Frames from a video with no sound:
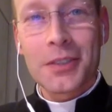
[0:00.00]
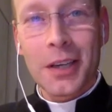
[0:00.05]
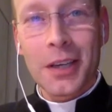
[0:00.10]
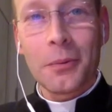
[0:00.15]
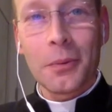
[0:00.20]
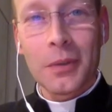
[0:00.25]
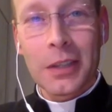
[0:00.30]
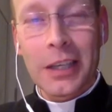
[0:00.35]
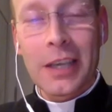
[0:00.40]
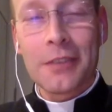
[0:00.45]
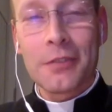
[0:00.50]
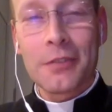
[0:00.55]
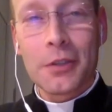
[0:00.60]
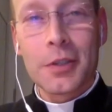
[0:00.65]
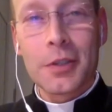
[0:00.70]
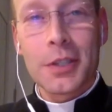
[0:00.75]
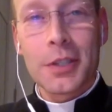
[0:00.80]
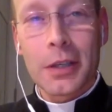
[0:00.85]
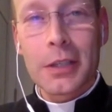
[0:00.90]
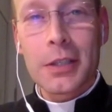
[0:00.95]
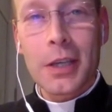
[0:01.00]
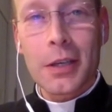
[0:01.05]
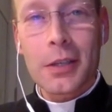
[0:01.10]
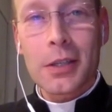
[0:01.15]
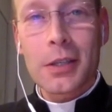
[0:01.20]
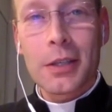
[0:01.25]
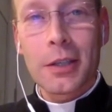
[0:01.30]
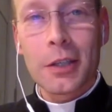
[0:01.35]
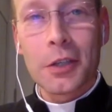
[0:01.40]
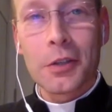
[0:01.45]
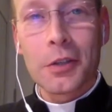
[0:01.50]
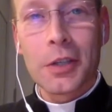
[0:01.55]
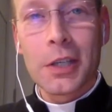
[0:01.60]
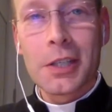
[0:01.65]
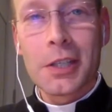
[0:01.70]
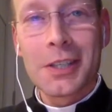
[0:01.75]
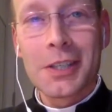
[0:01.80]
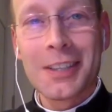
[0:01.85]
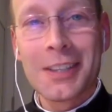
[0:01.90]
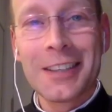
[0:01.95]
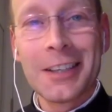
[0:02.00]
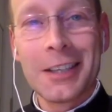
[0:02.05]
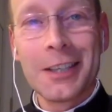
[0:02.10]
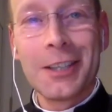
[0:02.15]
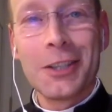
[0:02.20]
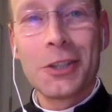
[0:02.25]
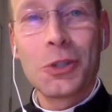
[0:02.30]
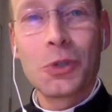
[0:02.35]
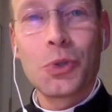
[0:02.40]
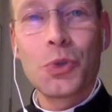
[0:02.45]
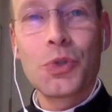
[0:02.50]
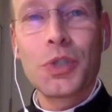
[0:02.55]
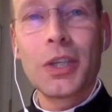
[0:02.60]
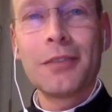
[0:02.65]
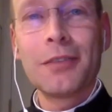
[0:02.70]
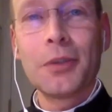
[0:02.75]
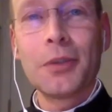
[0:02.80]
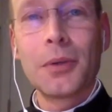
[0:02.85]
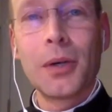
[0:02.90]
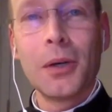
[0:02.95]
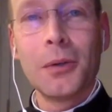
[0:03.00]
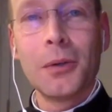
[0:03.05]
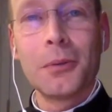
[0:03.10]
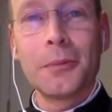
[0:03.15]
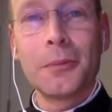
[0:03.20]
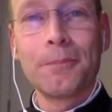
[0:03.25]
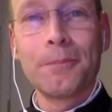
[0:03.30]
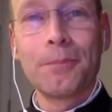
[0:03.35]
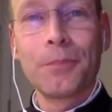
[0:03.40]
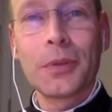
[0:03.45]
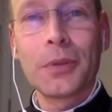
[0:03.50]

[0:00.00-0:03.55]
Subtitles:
that will give you the success that you need to achieve your goal.